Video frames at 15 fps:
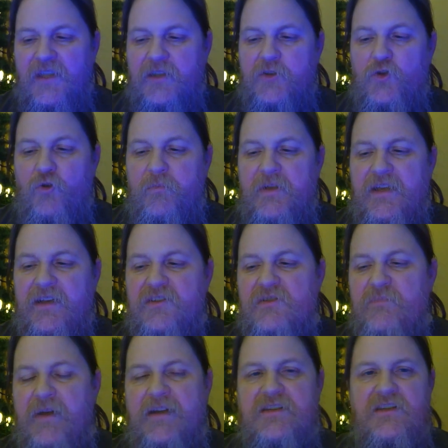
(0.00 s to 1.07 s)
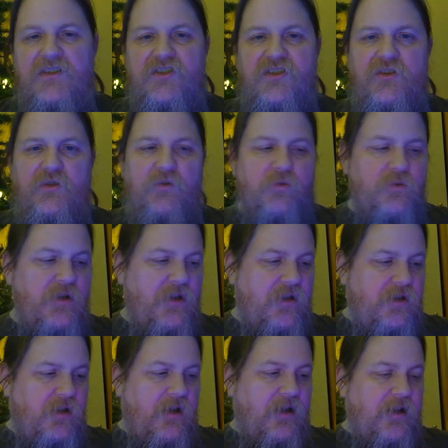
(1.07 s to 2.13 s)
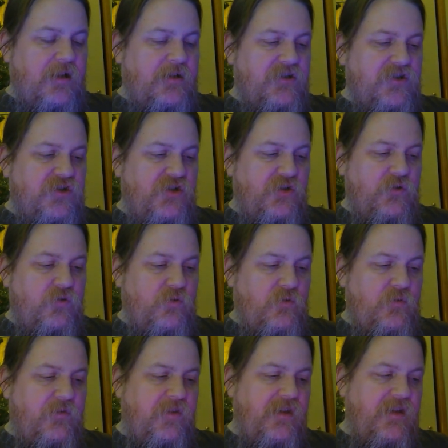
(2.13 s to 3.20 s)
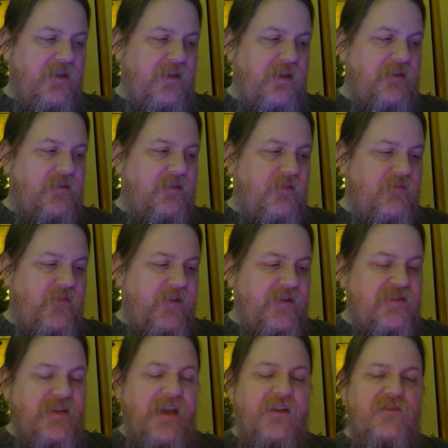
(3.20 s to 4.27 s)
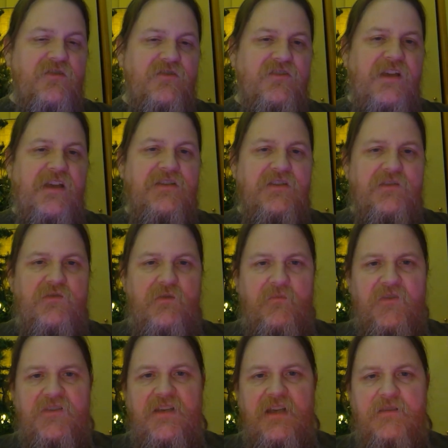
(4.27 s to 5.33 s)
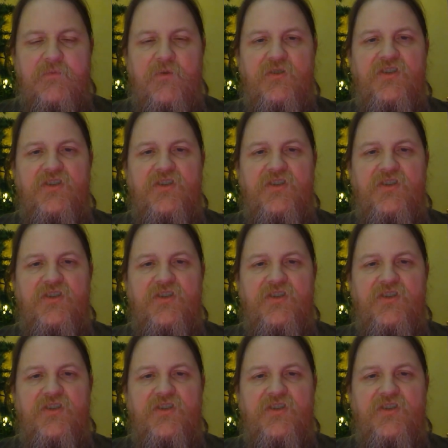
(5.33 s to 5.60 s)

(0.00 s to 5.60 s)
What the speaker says: You'll be expected to do the various exercises from the textbook